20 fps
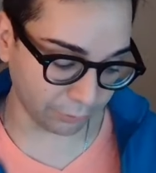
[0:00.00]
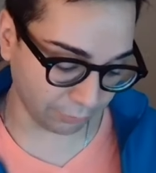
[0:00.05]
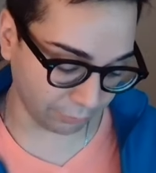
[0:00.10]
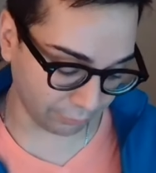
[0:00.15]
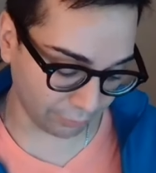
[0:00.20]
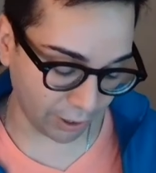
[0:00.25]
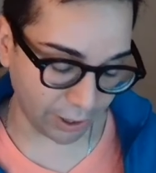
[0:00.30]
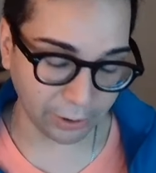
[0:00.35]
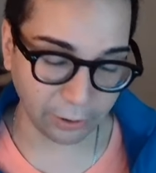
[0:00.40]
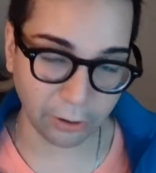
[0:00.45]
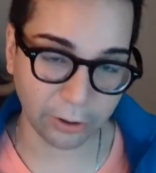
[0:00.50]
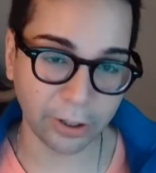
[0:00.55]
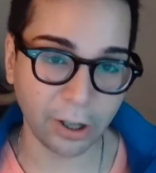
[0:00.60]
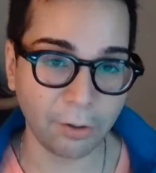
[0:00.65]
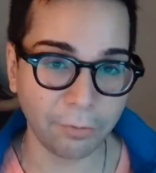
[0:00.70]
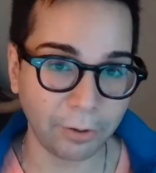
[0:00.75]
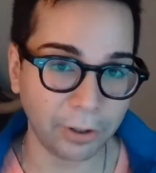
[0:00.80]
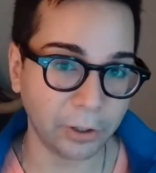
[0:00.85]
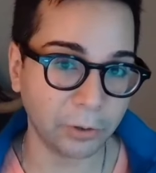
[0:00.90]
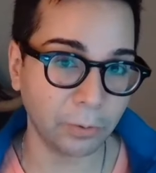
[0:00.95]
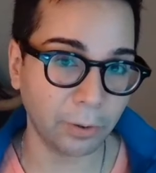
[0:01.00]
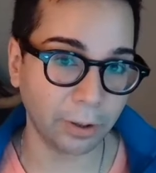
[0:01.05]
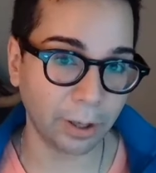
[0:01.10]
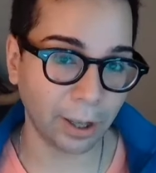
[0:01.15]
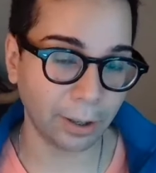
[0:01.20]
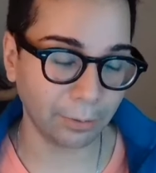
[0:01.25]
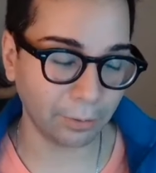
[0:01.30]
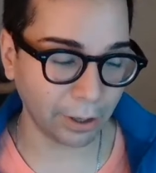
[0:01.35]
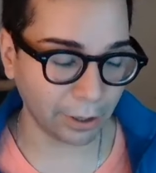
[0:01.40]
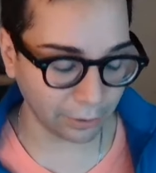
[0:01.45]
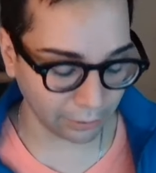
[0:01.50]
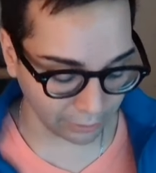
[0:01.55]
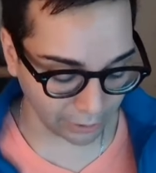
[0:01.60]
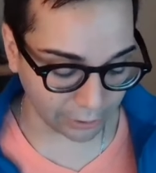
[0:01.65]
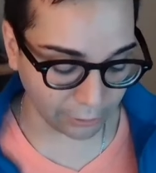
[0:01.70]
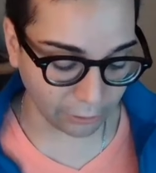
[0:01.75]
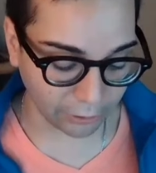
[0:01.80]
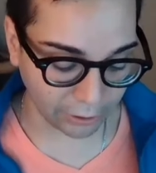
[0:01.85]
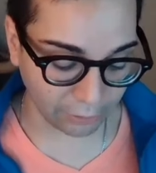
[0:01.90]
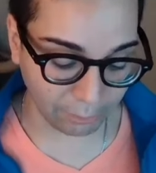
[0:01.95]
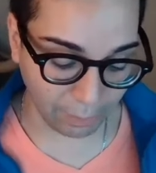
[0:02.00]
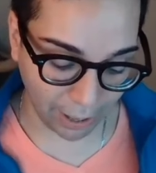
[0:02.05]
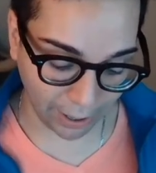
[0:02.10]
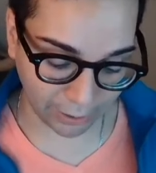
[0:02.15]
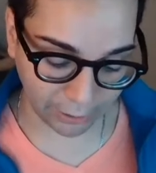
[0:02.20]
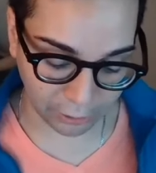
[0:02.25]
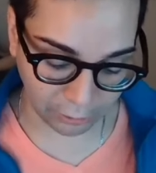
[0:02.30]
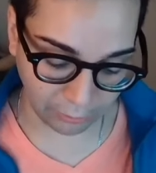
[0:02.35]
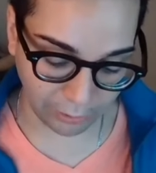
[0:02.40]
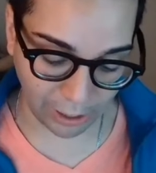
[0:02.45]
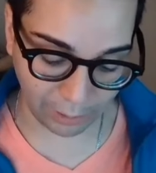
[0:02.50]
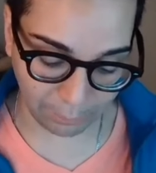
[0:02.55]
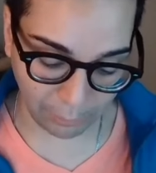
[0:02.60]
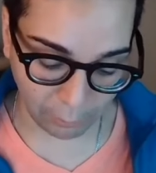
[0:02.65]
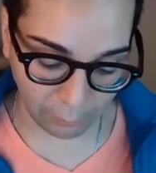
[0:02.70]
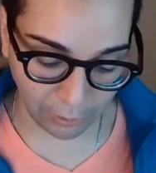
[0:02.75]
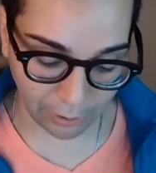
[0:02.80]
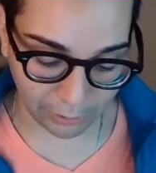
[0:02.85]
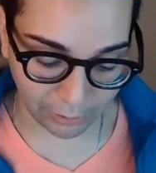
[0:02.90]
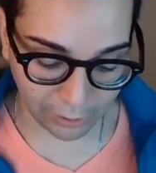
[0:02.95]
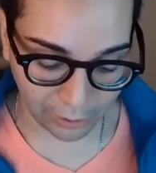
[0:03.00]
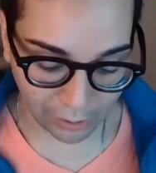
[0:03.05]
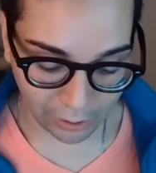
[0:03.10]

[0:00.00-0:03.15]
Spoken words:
find yourself into alignment, like getting yourself back into alignment when